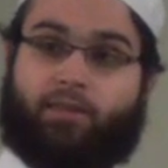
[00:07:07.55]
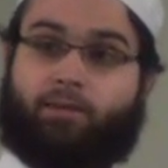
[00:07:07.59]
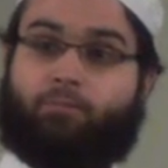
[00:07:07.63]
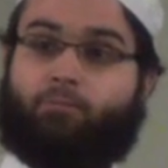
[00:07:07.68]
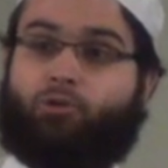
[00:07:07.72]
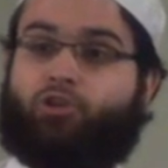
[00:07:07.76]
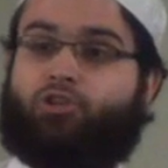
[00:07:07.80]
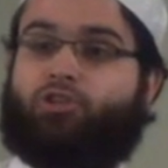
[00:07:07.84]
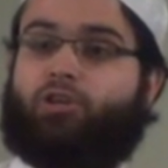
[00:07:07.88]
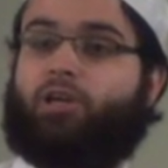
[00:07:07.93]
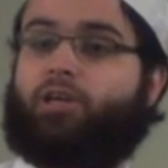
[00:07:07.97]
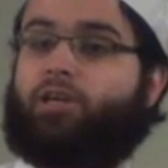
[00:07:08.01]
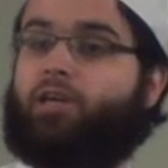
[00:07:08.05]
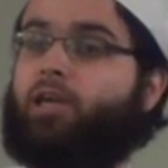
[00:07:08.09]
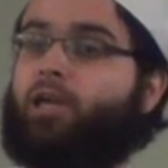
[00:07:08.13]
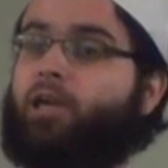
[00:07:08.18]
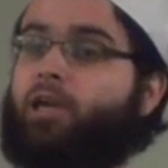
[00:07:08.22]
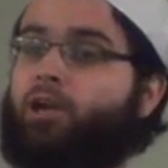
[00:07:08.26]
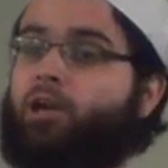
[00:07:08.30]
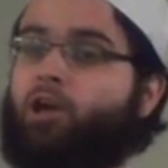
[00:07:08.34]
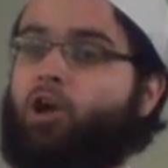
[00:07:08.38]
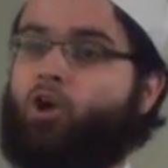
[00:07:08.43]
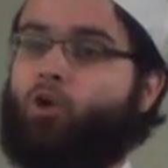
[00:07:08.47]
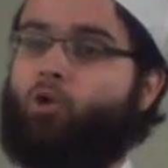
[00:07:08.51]
The
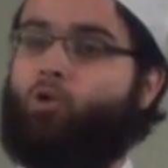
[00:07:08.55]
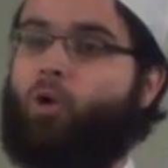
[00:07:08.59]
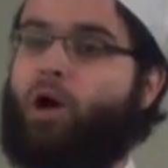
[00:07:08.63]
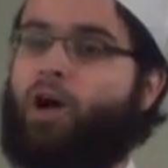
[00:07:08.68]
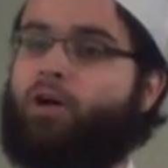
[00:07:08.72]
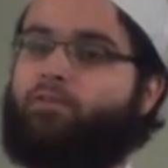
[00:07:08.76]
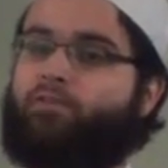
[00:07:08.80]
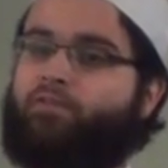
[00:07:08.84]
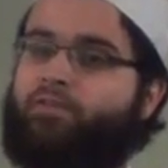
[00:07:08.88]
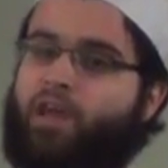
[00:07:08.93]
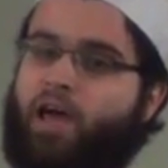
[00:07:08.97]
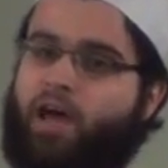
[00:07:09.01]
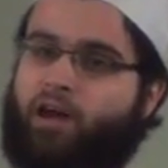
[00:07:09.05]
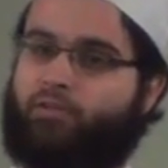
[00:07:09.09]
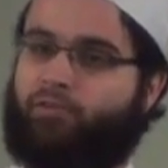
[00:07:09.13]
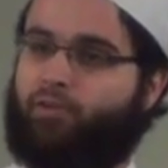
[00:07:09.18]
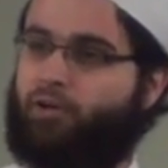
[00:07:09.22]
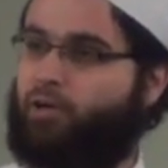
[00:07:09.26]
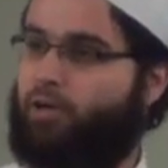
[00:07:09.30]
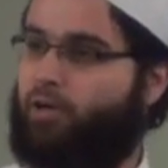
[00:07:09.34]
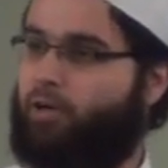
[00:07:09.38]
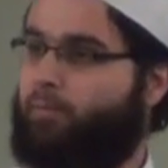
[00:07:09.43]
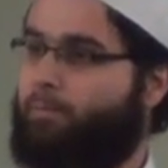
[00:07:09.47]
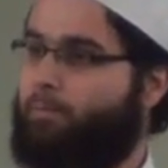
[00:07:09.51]
mushrikeen who have
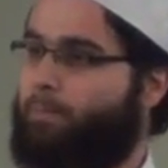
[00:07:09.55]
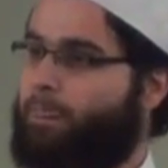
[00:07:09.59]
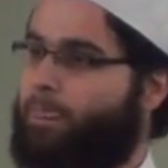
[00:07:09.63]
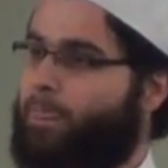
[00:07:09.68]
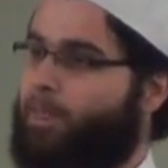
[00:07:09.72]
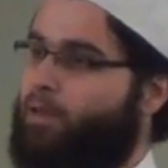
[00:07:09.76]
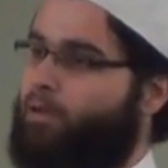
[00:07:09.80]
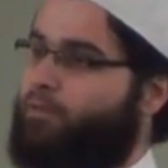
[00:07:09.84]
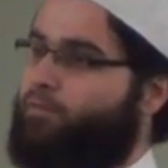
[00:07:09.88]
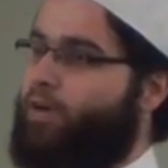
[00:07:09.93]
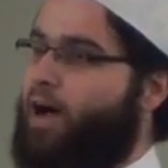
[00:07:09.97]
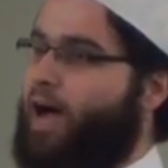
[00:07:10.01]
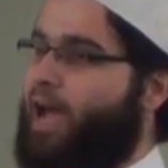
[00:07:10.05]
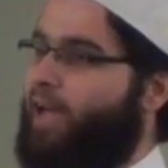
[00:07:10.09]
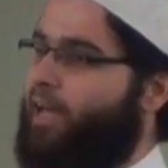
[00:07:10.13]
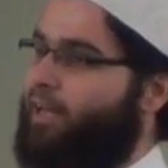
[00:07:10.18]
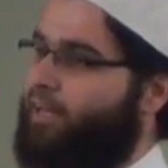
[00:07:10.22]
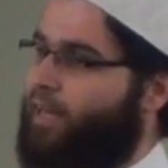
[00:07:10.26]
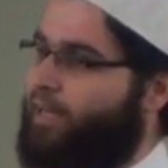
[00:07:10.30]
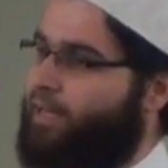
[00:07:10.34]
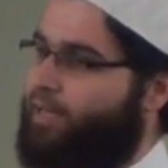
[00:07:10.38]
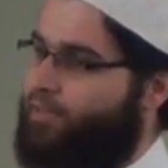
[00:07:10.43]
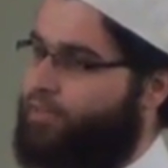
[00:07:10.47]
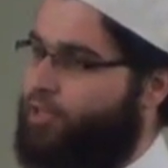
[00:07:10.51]
never
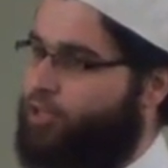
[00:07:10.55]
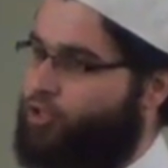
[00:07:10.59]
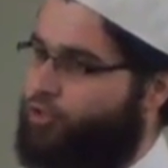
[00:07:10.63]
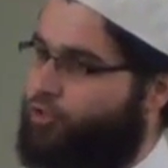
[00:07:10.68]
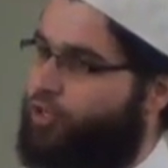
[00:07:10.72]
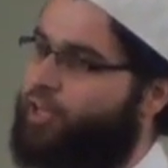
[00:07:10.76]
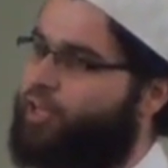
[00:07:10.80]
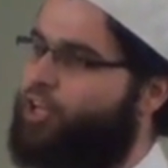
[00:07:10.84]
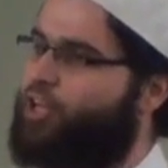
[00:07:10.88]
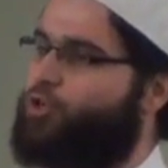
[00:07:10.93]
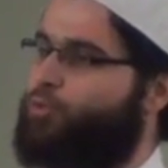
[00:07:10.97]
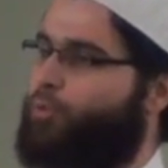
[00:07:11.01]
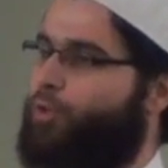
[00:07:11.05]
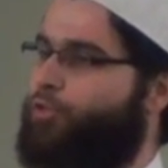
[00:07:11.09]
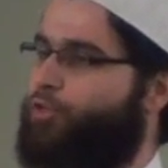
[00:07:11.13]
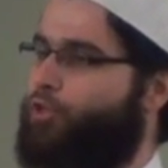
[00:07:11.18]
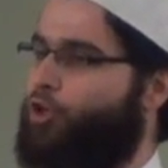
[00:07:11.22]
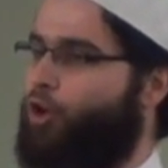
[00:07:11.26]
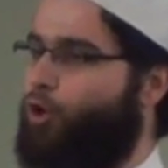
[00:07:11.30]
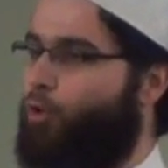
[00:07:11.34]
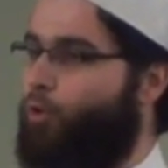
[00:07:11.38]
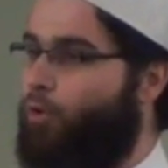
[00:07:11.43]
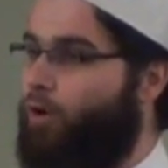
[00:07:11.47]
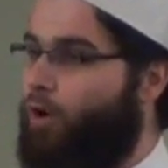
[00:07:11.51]
violated the treaties with
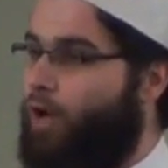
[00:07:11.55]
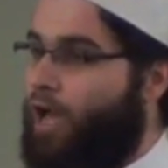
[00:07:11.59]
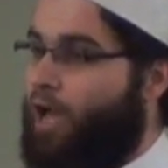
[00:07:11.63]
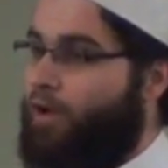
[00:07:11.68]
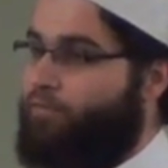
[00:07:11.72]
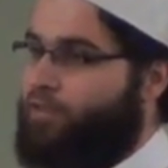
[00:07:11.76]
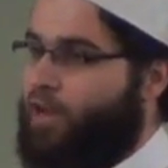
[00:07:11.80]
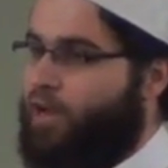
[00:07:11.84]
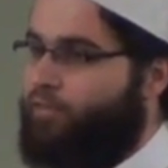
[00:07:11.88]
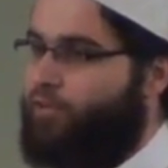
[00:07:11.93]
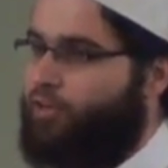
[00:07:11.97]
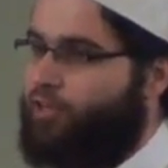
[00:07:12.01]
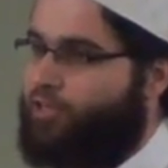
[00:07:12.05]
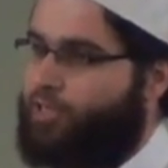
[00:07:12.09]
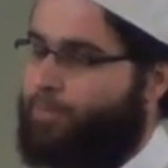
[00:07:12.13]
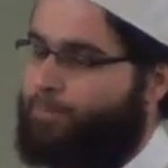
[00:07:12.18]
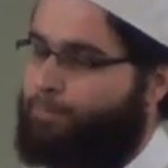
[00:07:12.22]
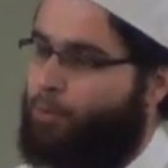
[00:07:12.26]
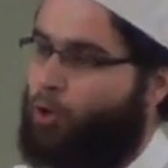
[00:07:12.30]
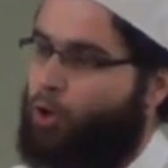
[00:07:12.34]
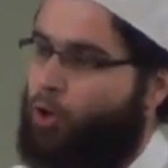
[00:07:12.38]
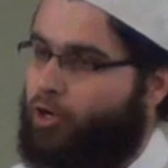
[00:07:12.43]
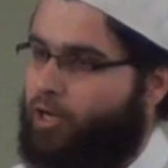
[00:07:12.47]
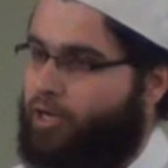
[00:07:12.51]
you, have never
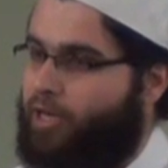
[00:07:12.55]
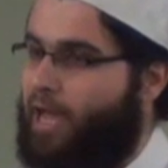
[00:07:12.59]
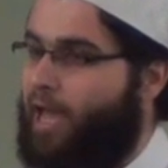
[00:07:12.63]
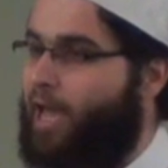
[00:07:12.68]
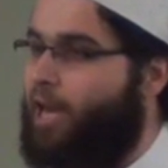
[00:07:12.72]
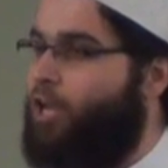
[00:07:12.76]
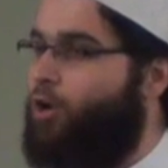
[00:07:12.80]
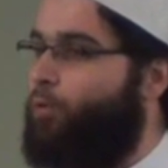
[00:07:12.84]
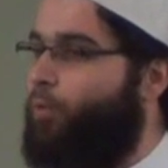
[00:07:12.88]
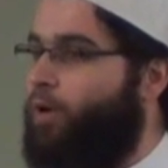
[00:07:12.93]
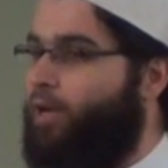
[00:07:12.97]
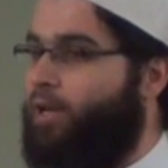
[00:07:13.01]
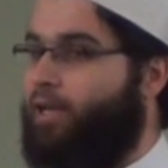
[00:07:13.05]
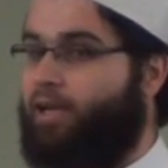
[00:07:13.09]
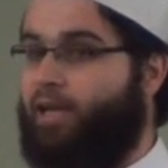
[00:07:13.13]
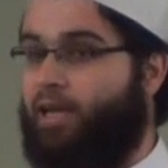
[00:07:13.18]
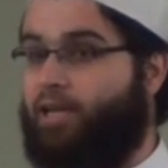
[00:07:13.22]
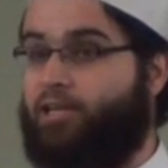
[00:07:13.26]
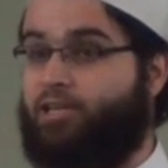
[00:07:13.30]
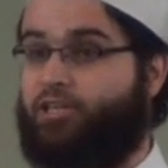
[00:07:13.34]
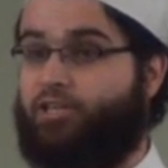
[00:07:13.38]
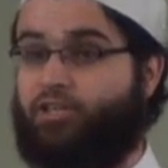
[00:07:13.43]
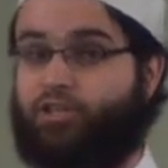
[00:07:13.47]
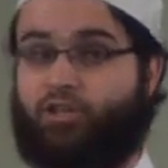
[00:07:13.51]
supported anyone
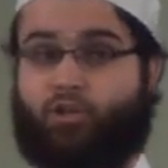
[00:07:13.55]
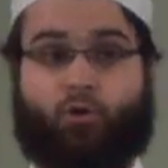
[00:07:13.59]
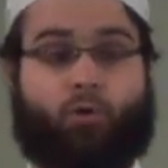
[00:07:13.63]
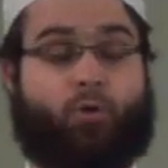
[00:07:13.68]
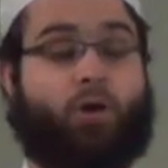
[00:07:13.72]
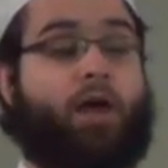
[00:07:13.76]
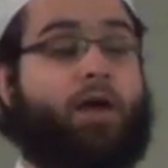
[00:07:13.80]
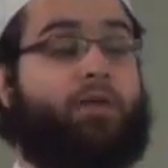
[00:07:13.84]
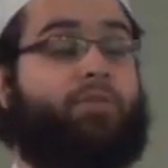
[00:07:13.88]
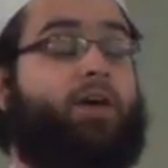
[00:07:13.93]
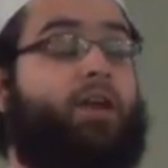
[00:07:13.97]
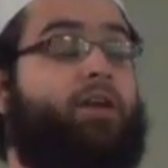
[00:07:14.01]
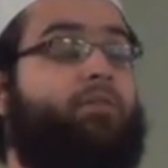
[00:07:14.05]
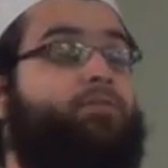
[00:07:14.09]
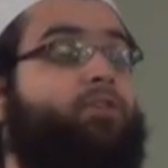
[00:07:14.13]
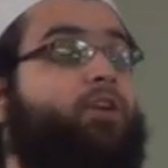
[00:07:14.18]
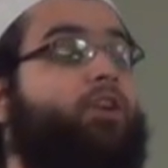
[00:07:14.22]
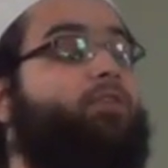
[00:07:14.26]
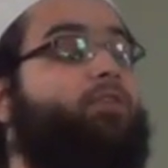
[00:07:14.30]
against you, then